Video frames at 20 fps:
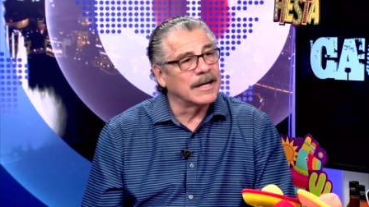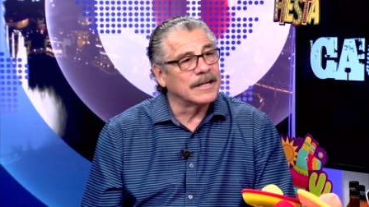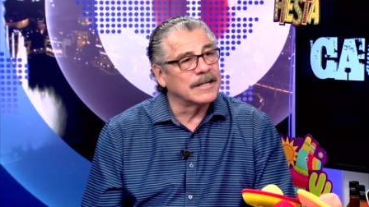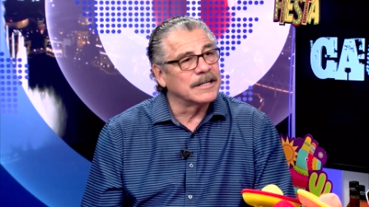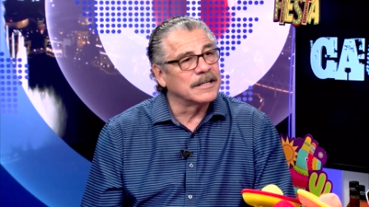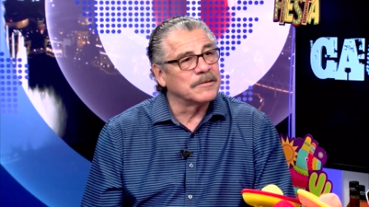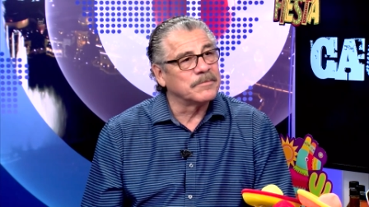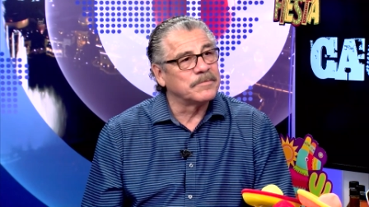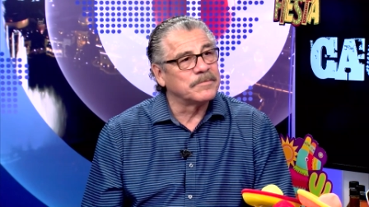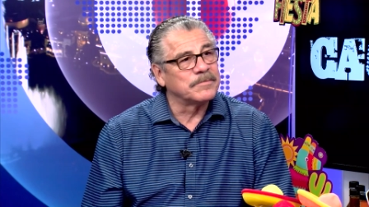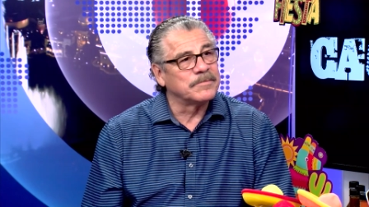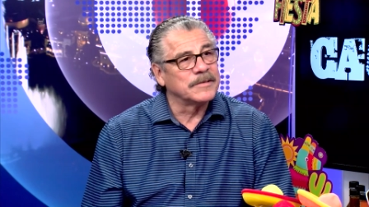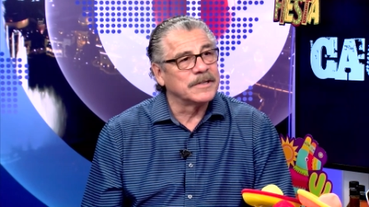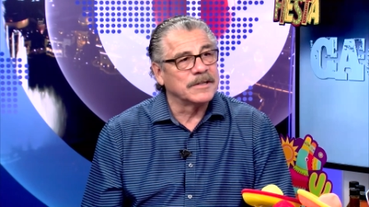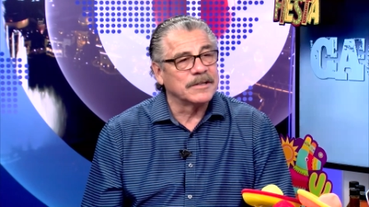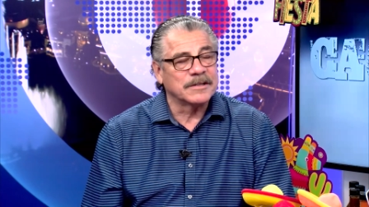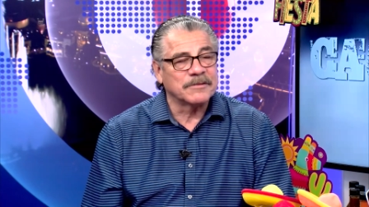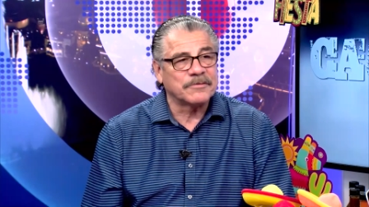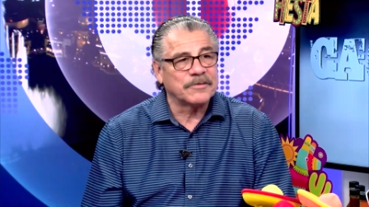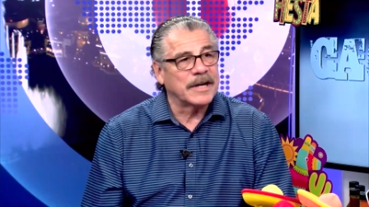up,
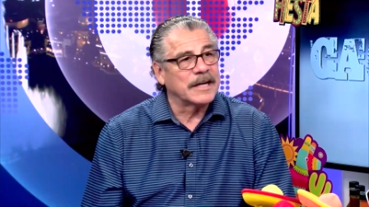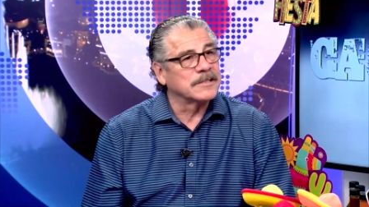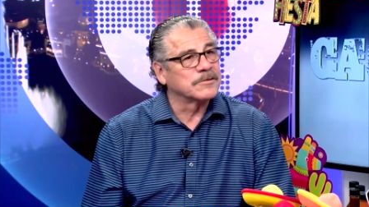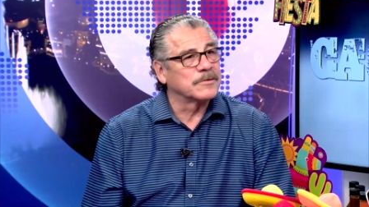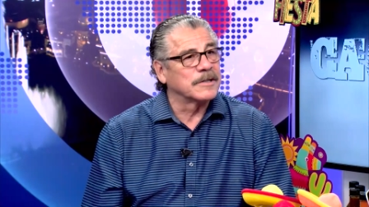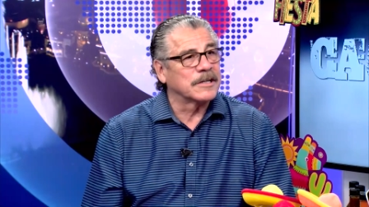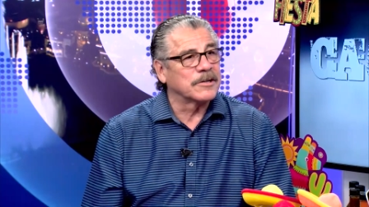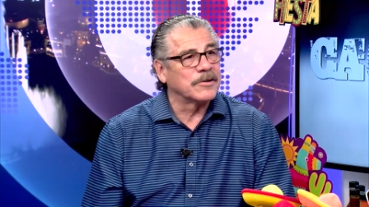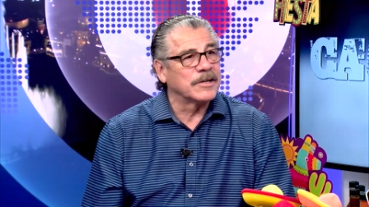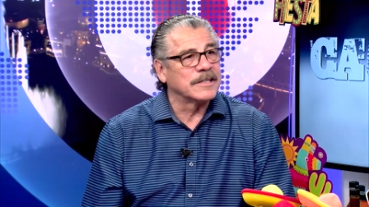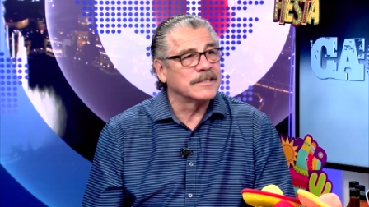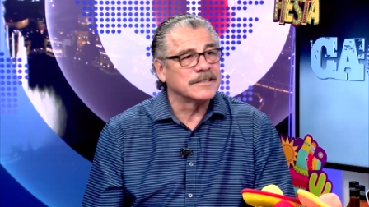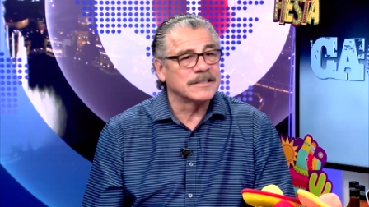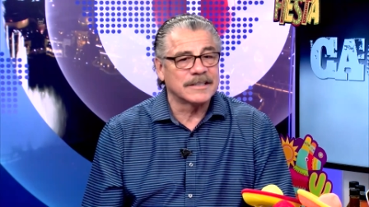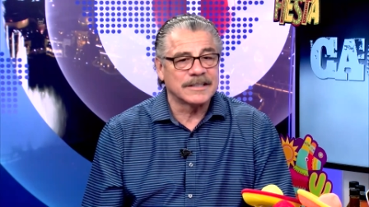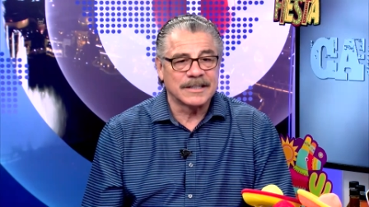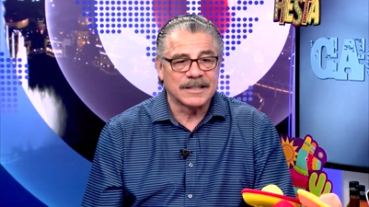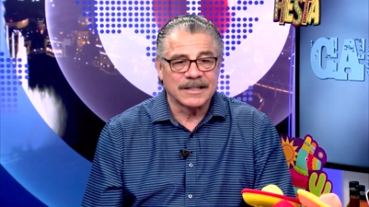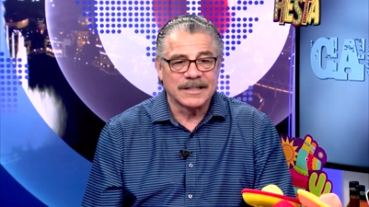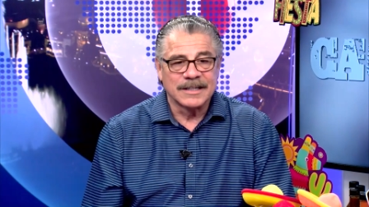the fans went
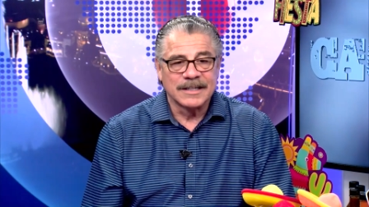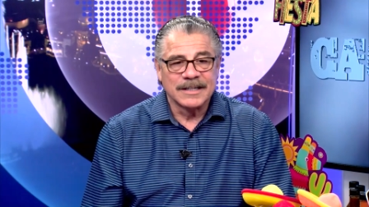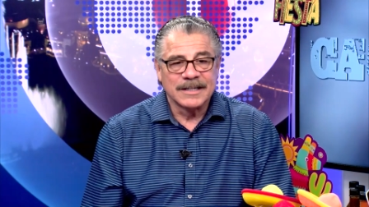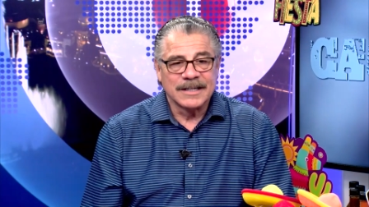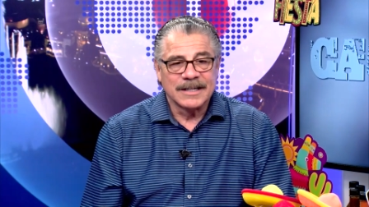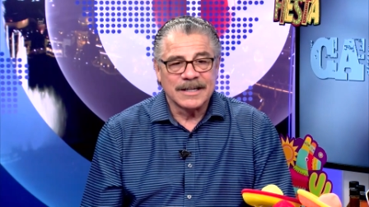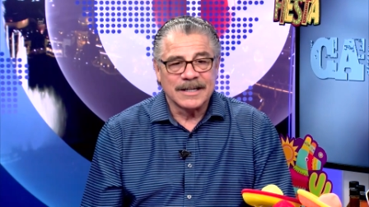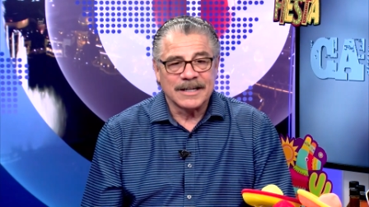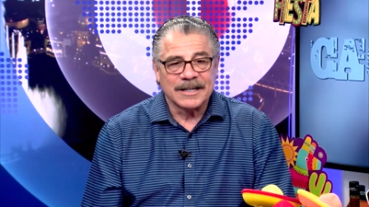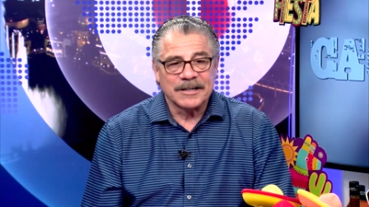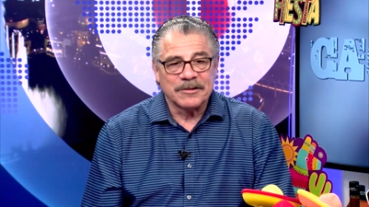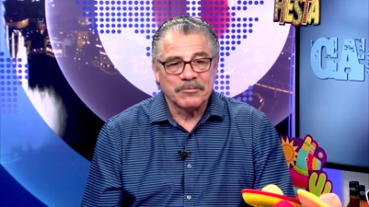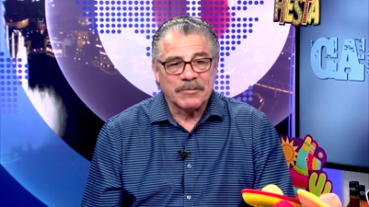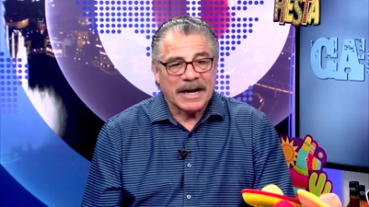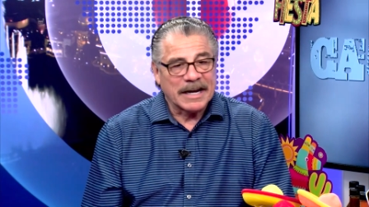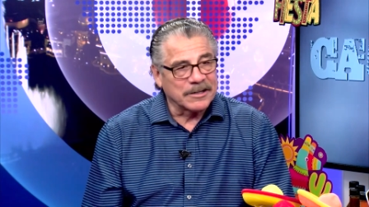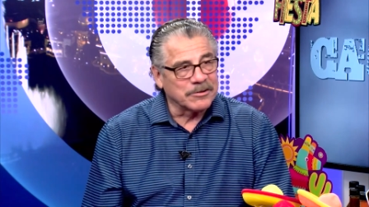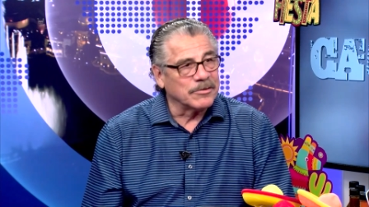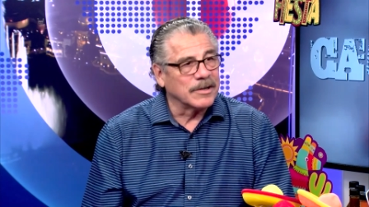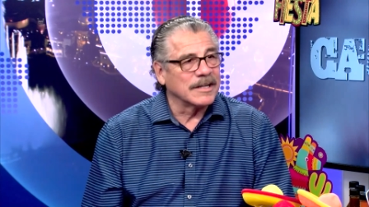crazy, and
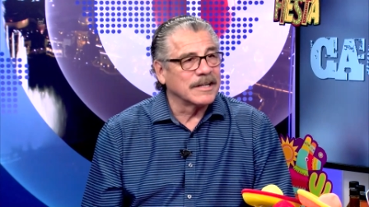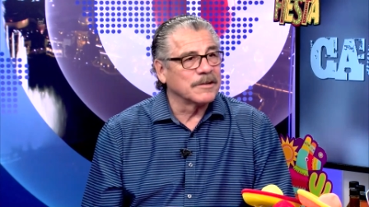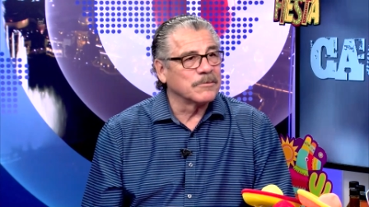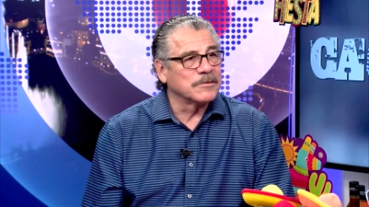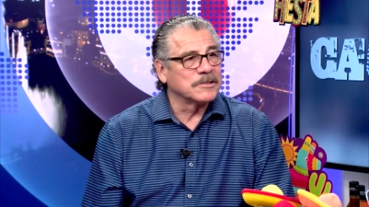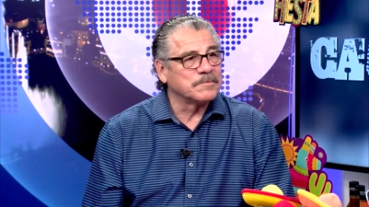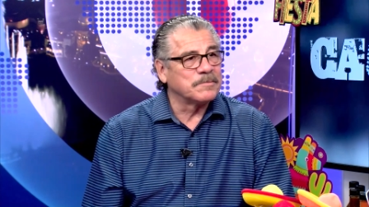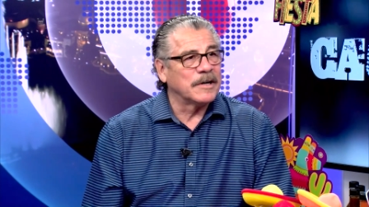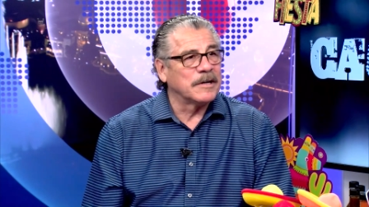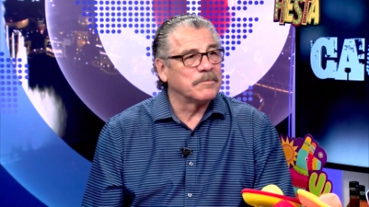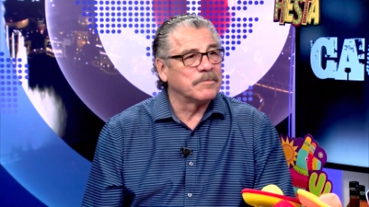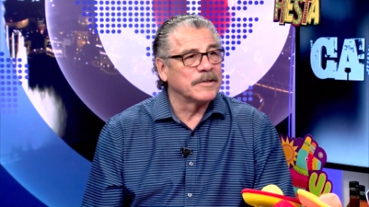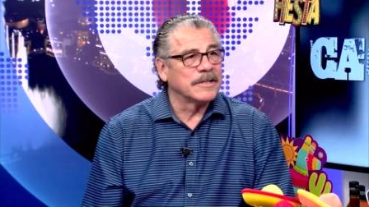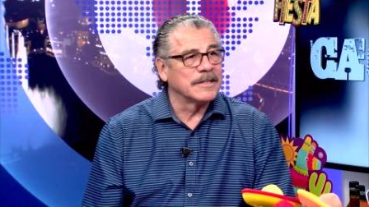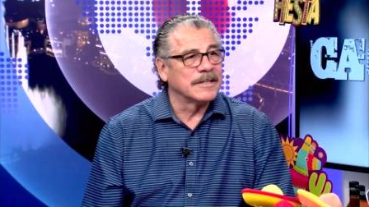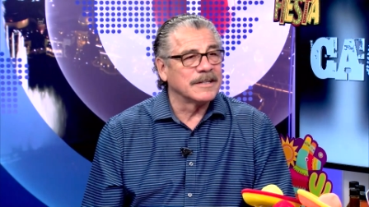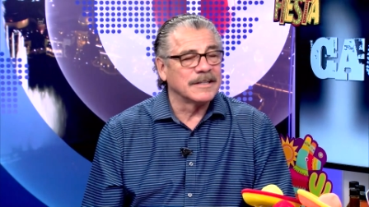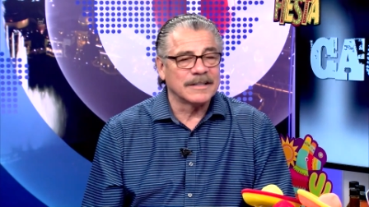my adrenaline was pumping.